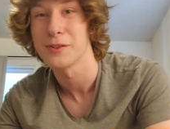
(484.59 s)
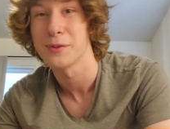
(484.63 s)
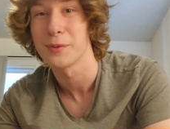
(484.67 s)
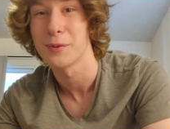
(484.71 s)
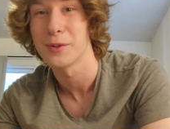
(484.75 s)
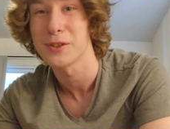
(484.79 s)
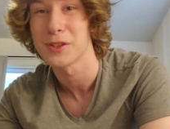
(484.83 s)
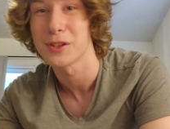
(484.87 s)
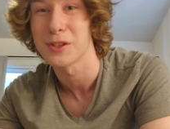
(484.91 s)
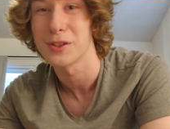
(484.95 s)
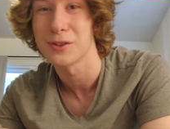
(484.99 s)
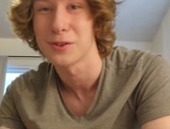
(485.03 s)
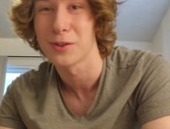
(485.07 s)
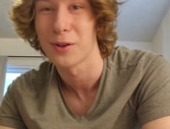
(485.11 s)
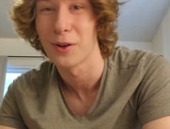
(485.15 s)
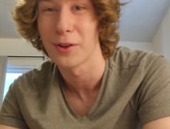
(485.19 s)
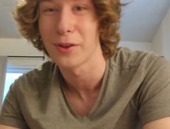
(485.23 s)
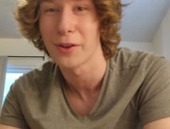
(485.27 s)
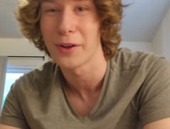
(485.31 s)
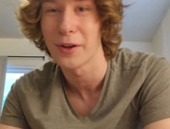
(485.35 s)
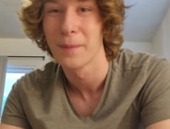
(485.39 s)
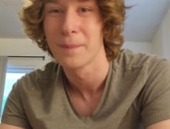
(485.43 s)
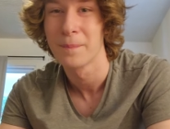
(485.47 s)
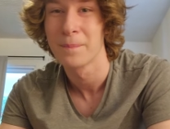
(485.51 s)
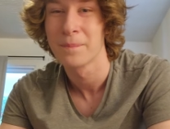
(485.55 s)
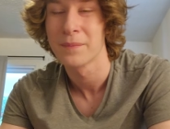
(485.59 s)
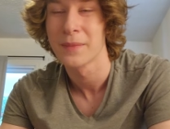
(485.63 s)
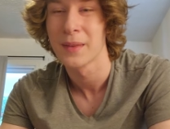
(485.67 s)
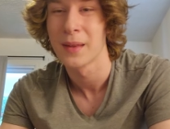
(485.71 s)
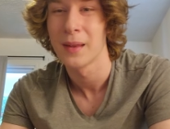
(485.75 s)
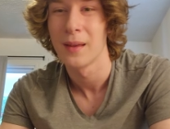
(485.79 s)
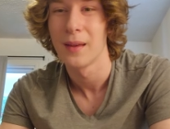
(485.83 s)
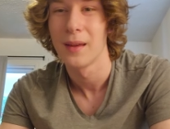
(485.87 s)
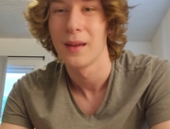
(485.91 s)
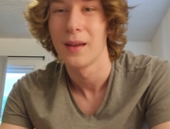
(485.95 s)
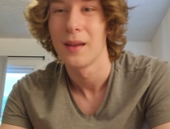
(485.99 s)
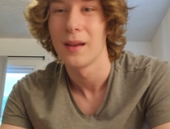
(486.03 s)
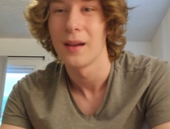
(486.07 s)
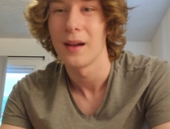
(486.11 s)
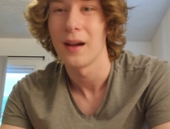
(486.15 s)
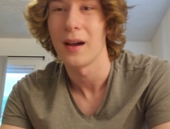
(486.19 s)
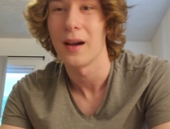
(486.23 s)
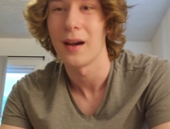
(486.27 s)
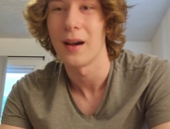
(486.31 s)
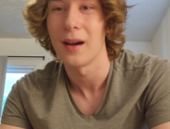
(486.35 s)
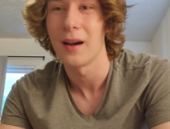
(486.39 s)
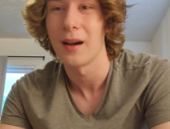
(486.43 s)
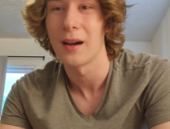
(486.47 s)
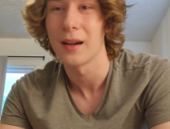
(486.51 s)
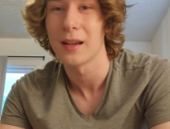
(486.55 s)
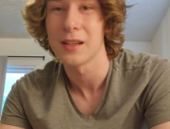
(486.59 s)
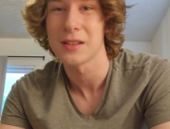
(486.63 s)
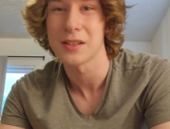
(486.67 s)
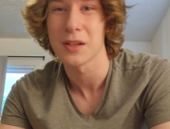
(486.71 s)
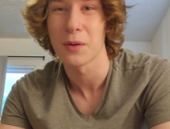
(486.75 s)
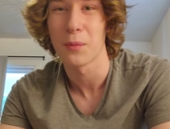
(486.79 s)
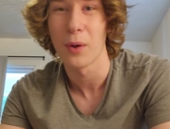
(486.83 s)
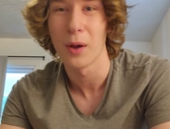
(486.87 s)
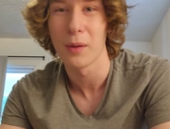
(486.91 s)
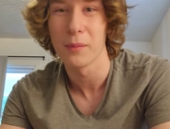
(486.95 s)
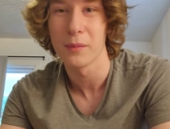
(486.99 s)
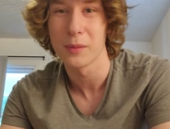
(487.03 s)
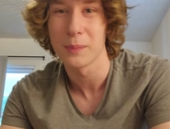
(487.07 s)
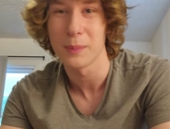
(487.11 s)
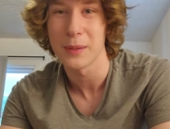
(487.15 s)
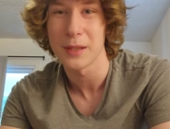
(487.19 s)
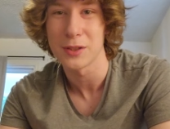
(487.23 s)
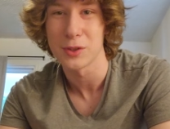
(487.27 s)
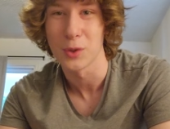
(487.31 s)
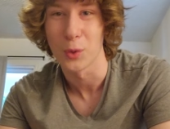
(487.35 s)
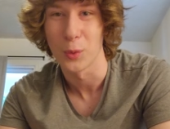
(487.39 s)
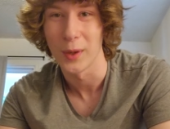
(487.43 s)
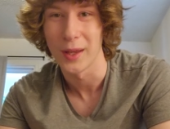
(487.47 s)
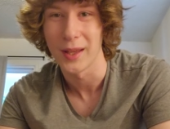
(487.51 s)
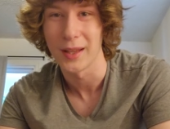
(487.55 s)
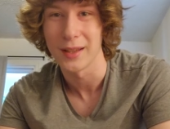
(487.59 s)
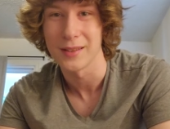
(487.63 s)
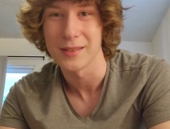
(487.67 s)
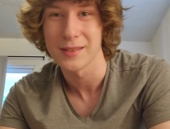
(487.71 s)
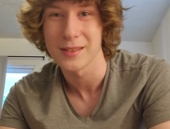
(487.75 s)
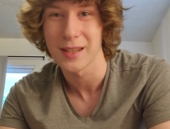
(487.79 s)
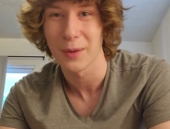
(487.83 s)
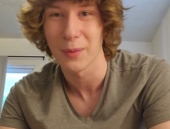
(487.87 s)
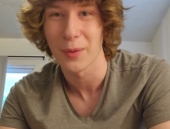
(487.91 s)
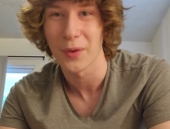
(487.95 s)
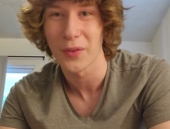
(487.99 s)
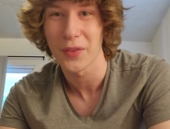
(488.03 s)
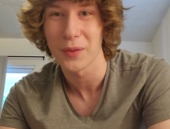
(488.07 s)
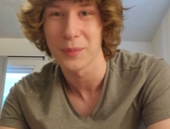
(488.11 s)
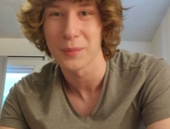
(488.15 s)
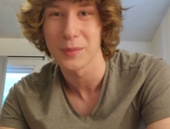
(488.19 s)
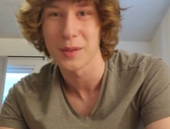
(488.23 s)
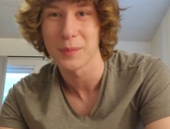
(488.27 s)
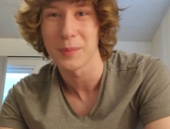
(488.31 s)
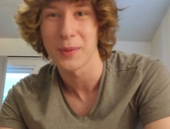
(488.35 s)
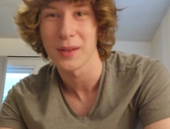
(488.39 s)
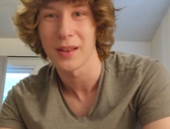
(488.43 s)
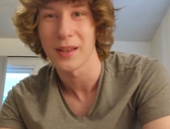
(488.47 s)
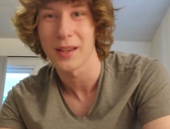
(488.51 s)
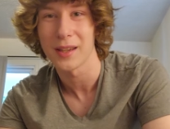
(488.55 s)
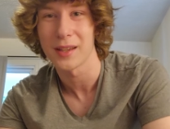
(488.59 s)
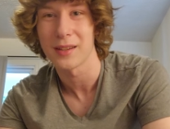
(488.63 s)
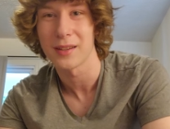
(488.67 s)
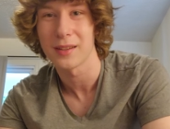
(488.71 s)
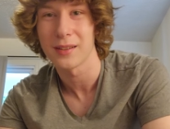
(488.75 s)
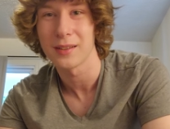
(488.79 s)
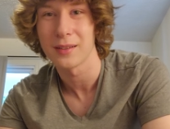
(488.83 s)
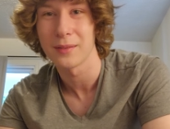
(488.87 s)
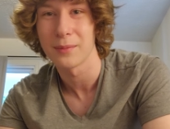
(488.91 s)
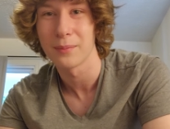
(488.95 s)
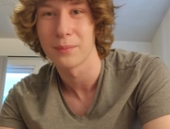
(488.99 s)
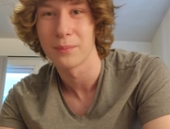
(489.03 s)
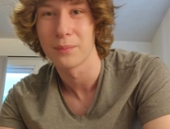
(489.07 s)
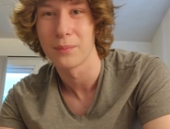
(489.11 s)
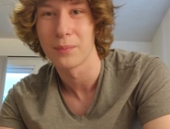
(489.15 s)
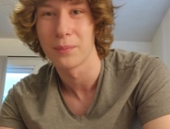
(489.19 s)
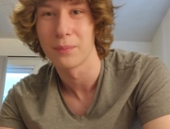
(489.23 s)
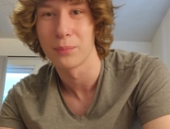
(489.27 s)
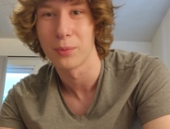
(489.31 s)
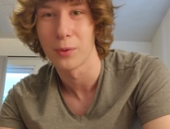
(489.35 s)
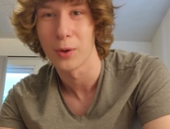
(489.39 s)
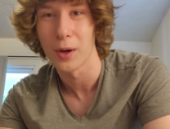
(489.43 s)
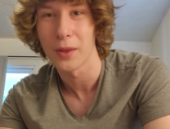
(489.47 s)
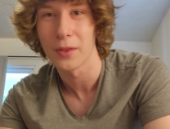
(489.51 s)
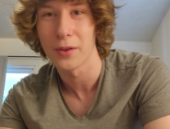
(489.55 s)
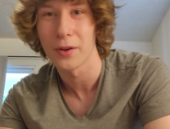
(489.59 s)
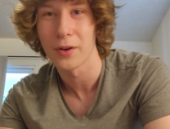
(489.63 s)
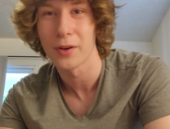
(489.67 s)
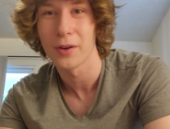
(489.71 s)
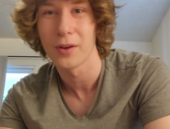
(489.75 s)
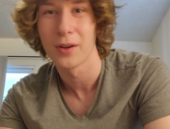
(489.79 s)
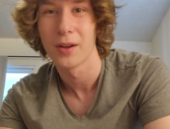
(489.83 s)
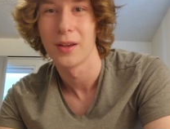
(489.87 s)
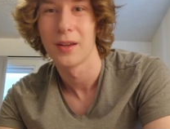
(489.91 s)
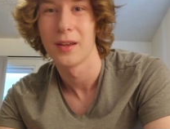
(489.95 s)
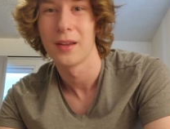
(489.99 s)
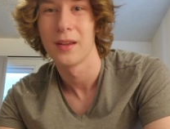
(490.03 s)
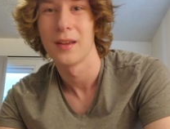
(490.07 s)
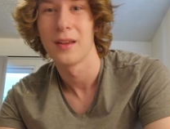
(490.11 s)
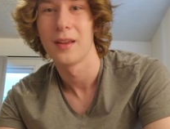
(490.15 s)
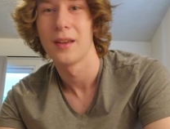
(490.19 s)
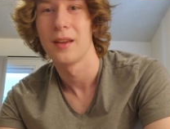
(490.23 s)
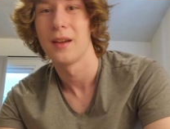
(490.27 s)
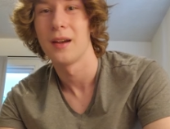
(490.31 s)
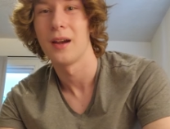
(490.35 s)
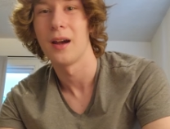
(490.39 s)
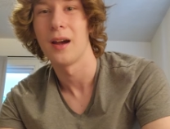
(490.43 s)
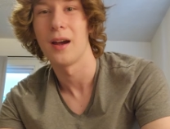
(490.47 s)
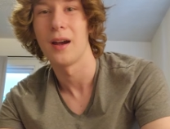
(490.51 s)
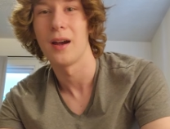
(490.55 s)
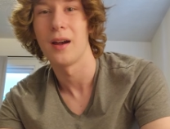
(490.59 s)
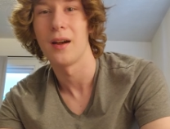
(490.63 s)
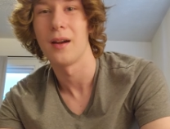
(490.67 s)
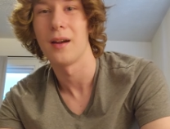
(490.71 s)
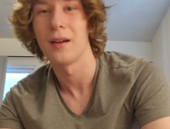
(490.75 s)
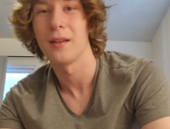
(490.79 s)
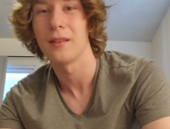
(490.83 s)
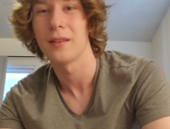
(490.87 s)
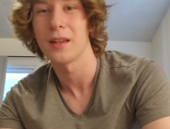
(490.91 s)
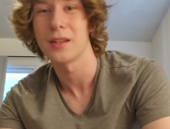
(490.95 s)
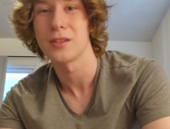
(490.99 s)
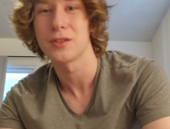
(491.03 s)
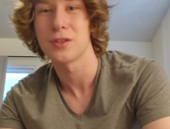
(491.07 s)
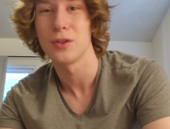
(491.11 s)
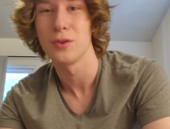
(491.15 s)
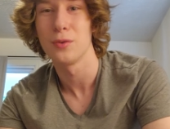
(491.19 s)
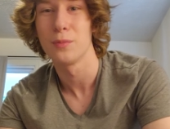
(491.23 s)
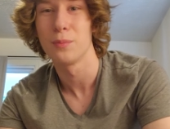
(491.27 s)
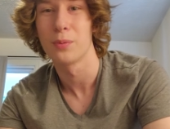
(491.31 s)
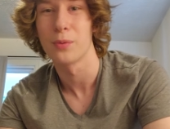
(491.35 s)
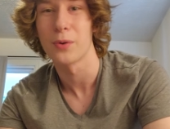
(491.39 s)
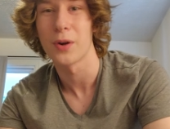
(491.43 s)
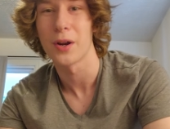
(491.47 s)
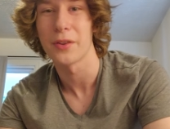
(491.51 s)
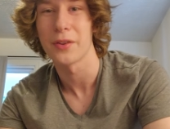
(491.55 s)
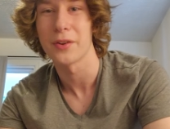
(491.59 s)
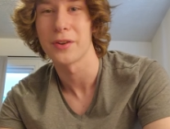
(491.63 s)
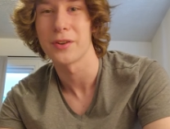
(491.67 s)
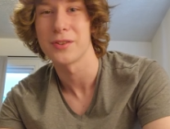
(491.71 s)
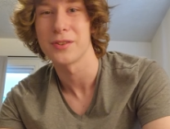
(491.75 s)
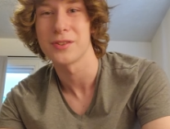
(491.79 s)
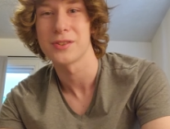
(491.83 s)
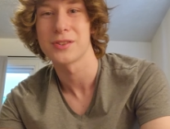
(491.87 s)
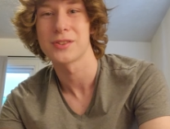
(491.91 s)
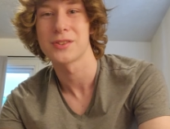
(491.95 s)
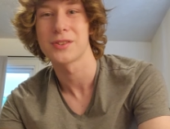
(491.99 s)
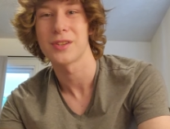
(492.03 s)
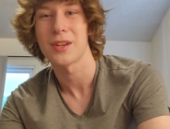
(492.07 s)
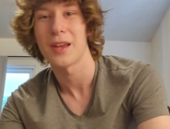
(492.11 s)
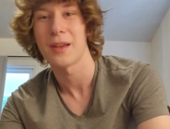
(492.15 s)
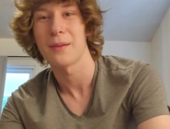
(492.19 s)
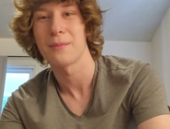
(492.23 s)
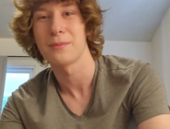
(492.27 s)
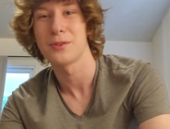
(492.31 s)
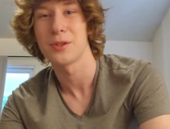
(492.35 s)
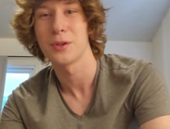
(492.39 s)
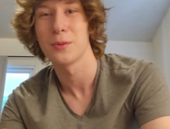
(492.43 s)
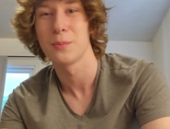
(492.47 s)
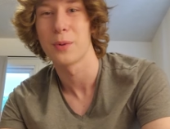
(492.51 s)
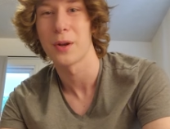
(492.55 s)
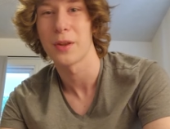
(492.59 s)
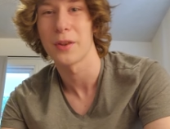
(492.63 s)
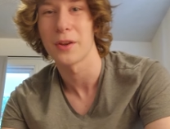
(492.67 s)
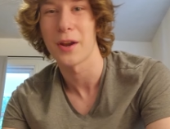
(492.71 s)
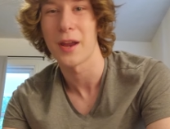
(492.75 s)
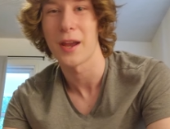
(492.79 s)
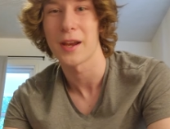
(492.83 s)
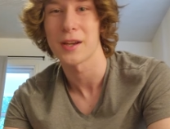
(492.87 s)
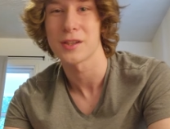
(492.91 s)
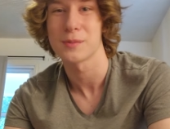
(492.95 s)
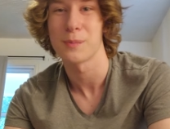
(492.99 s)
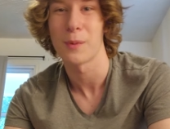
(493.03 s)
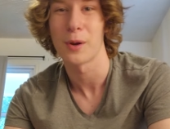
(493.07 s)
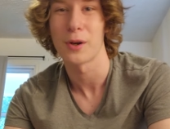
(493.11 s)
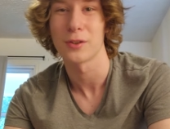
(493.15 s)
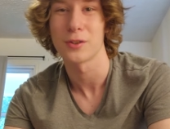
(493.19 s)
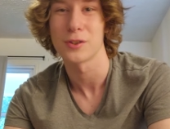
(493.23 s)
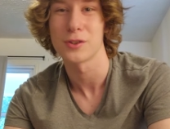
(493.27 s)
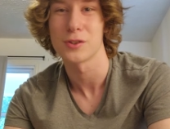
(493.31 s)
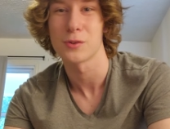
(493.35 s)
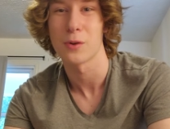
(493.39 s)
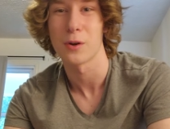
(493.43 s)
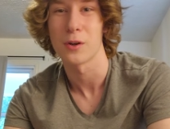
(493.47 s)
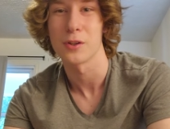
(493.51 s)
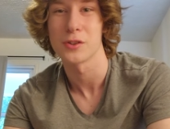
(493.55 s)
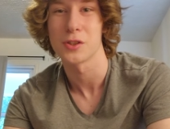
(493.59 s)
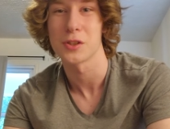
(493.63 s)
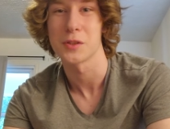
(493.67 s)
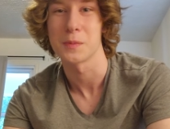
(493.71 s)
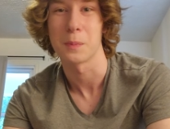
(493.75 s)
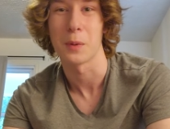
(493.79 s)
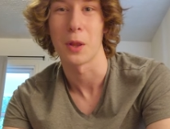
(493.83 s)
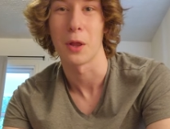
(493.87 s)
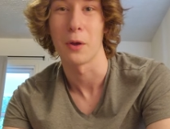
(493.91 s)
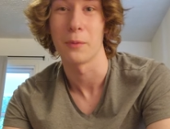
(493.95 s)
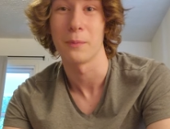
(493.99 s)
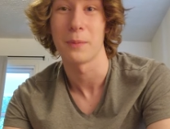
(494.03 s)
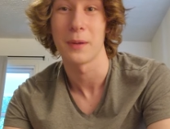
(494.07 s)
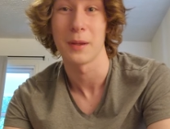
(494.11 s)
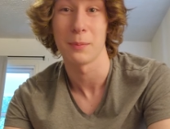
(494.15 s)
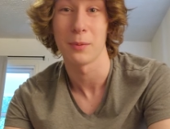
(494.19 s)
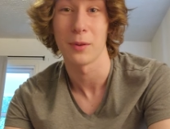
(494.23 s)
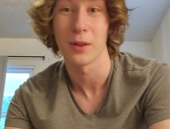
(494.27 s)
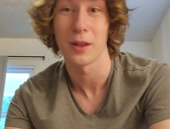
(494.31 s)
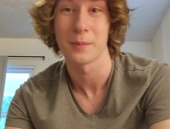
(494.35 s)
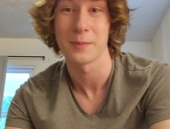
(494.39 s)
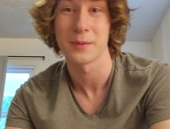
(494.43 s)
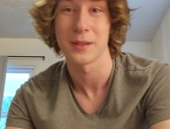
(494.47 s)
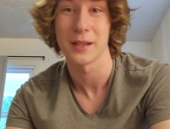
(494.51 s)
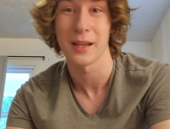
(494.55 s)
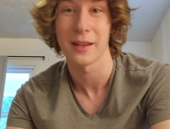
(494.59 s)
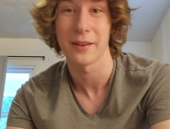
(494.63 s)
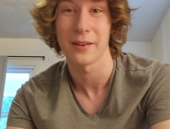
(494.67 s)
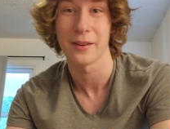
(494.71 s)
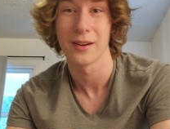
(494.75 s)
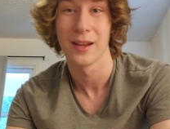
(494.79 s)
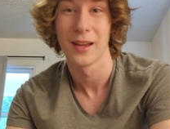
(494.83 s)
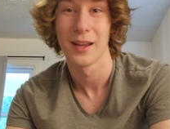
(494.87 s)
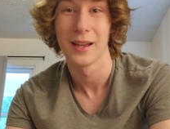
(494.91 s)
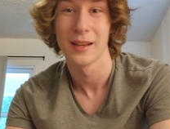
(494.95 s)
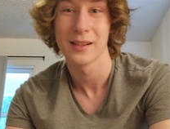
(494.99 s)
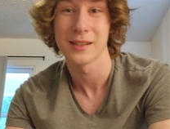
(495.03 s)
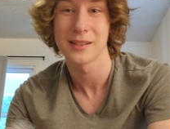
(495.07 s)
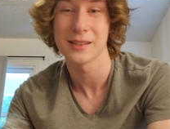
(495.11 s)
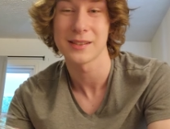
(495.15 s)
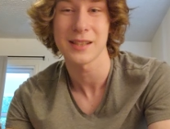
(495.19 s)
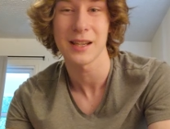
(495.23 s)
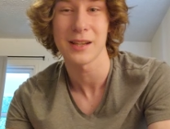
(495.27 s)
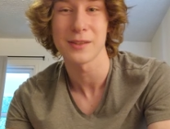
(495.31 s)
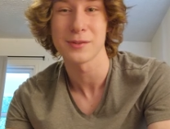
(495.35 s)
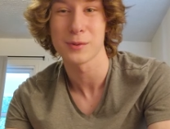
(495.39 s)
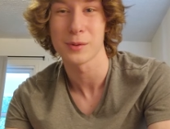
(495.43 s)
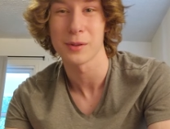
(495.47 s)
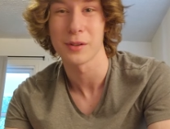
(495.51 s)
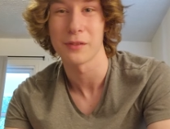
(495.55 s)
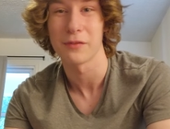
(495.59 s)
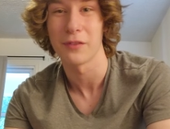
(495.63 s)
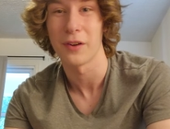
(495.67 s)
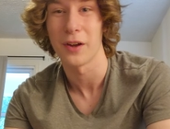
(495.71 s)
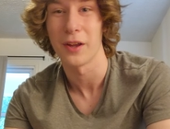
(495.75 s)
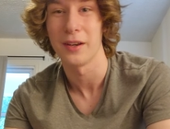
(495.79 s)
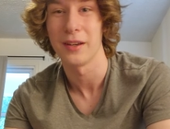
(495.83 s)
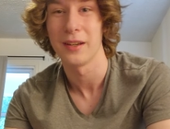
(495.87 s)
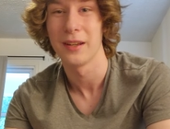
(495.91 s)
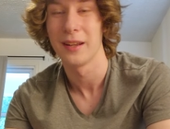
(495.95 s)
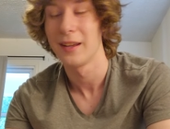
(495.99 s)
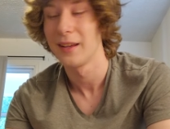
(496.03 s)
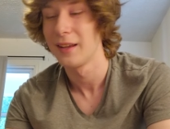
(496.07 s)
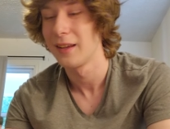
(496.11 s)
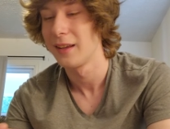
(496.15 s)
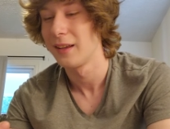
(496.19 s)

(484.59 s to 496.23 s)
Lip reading: Switch controller. Because I want them to be twins. I want them to be like brother. Like two brother Hexmark Destroyers just blowing people up together. Because it sounds really fun.